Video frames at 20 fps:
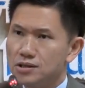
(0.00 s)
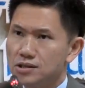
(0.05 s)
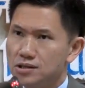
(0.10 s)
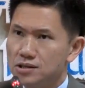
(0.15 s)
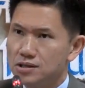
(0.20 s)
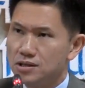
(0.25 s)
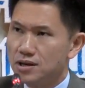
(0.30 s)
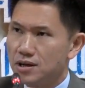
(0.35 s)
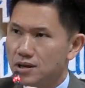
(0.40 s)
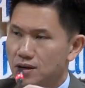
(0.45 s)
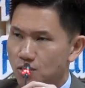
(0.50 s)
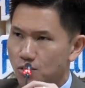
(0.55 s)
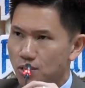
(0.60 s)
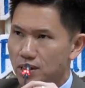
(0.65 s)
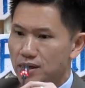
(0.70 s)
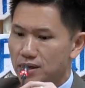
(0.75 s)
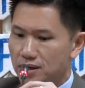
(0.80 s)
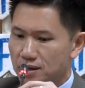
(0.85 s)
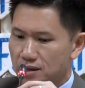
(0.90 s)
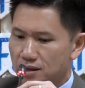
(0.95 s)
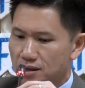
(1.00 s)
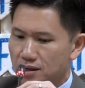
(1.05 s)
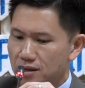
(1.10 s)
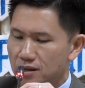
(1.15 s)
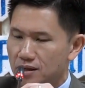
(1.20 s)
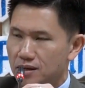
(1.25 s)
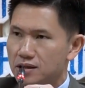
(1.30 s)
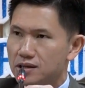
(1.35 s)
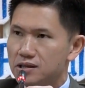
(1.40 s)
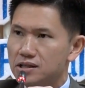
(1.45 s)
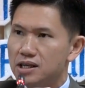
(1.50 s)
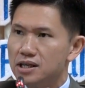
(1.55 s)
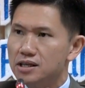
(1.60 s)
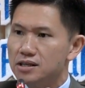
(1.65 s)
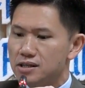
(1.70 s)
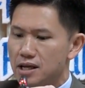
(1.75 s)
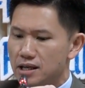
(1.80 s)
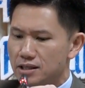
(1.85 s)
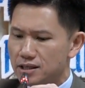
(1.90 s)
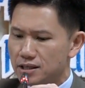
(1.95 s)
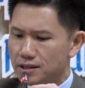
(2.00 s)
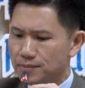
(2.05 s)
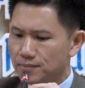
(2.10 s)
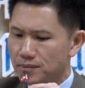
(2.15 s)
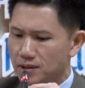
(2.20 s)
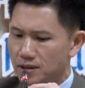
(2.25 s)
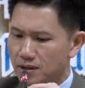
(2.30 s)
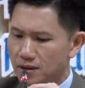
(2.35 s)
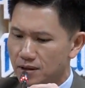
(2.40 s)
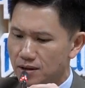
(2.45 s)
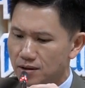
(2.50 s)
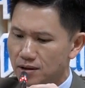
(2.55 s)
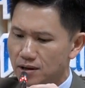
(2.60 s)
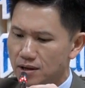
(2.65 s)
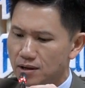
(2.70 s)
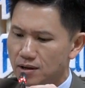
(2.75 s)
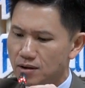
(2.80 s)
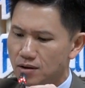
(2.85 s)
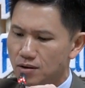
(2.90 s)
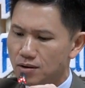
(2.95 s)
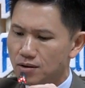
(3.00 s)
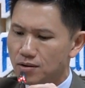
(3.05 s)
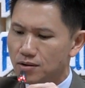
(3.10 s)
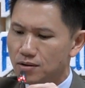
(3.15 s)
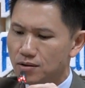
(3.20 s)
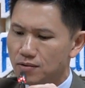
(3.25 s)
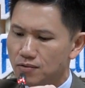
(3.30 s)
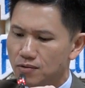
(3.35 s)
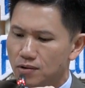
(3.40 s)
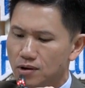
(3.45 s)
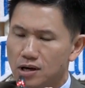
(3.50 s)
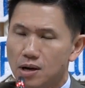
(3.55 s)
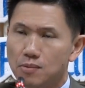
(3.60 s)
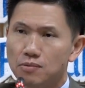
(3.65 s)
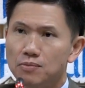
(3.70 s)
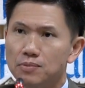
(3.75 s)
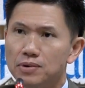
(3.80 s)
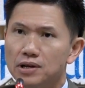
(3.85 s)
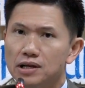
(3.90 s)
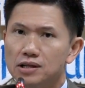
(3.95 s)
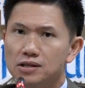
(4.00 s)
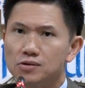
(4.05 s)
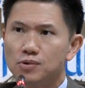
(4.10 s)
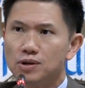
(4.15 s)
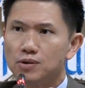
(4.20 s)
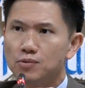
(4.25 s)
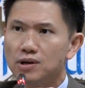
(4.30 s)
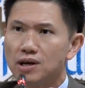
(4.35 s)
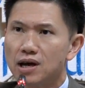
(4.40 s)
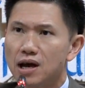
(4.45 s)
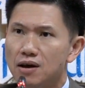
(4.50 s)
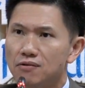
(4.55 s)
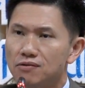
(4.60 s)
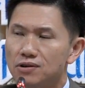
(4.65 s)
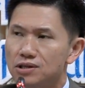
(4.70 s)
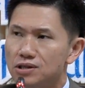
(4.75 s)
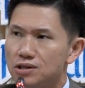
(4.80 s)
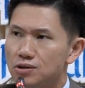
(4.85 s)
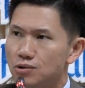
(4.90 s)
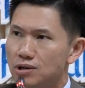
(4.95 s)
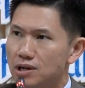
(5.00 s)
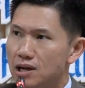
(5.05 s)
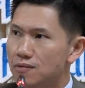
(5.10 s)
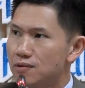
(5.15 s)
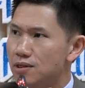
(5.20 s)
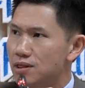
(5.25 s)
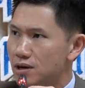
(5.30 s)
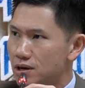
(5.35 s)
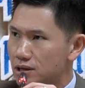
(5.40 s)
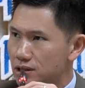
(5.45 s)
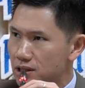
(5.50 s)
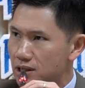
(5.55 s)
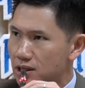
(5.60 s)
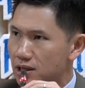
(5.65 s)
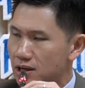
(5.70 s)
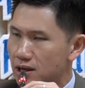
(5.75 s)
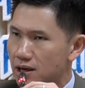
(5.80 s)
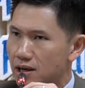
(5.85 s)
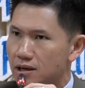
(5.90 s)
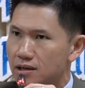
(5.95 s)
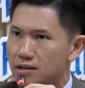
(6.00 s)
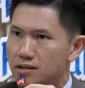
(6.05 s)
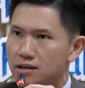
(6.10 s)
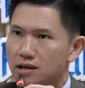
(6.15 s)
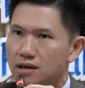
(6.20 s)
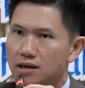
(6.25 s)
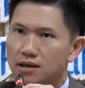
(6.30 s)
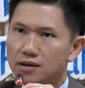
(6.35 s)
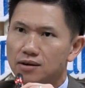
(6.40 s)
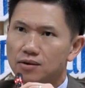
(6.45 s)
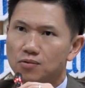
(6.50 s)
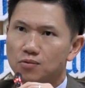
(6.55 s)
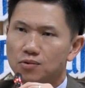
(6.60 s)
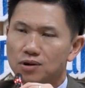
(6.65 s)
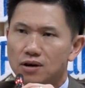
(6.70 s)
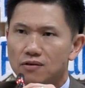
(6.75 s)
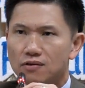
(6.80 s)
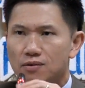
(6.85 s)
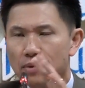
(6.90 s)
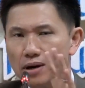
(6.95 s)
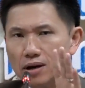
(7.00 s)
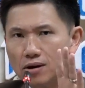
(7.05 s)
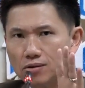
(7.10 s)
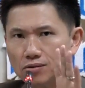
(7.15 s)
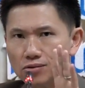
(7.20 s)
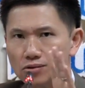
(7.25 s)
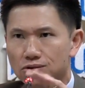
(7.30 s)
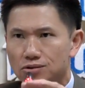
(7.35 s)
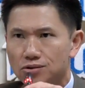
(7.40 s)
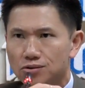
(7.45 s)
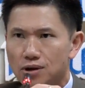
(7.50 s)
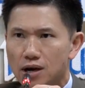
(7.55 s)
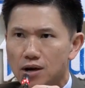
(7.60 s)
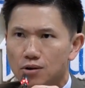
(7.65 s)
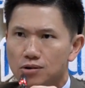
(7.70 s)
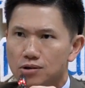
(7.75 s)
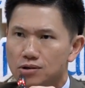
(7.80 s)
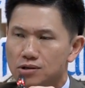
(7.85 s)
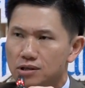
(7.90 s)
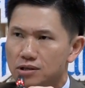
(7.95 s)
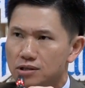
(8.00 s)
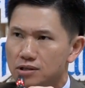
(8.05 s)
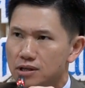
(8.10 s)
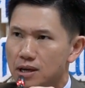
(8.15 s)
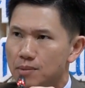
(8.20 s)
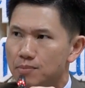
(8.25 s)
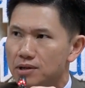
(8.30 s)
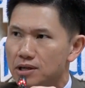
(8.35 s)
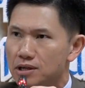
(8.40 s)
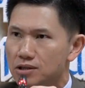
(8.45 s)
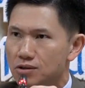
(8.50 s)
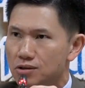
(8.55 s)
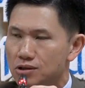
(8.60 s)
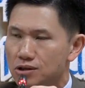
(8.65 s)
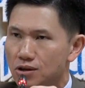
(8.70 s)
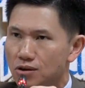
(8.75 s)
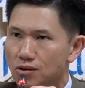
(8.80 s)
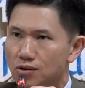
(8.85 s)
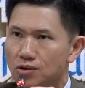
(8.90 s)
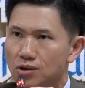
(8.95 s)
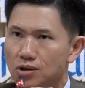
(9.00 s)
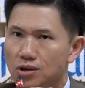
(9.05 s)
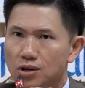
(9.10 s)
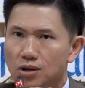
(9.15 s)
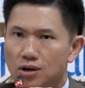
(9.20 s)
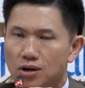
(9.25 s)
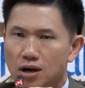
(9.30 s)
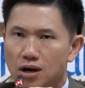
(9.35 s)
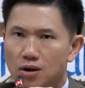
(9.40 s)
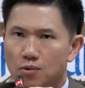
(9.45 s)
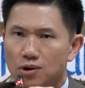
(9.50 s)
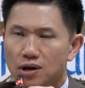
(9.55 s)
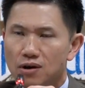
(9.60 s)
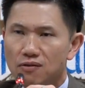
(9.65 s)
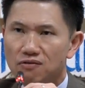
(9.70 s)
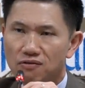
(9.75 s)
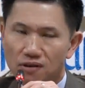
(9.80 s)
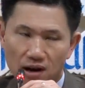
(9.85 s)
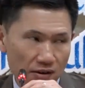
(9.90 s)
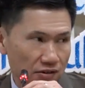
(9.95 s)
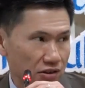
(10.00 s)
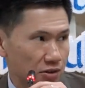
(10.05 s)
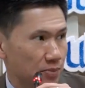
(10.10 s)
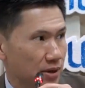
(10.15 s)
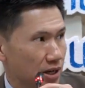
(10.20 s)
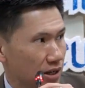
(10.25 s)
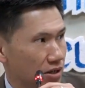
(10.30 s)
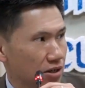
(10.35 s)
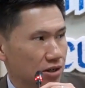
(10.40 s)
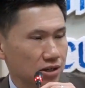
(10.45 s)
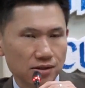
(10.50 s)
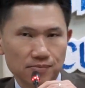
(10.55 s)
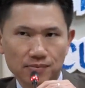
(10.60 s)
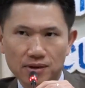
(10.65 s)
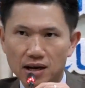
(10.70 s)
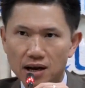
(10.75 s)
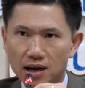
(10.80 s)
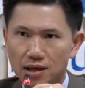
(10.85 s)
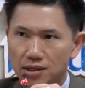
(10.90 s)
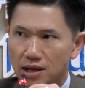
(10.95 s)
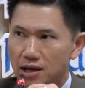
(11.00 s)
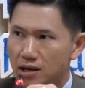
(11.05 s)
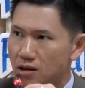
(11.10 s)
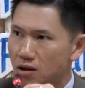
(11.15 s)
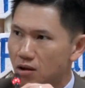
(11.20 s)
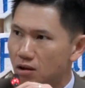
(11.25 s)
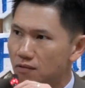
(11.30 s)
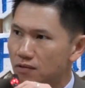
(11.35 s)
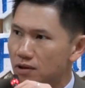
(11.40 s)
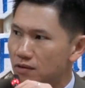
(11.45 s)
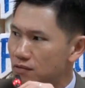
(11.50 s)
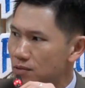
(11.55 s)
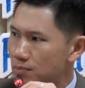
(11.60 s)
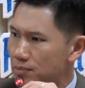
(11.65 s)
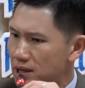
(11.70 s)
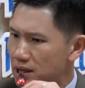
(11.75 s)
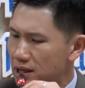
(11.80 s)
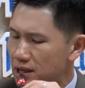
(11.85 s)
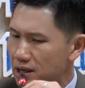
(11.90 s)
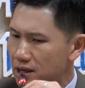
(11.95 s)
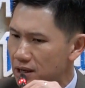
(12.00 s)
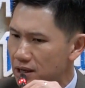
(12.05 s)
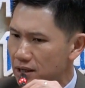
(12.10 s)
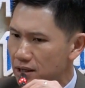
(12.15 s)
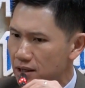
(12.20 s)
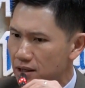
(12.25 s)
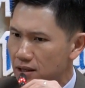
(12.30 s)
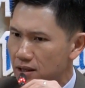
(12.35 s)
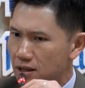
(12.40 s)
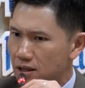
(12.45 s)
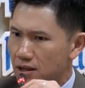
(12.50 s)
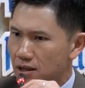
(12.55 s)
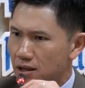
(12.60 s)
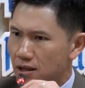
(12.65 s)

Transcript: Just a quick scene setting for a couple of minutes. We have until 11:30, and we have about 2 hours and 10 minutes or so. We have five speakers. I thank all of them for being here.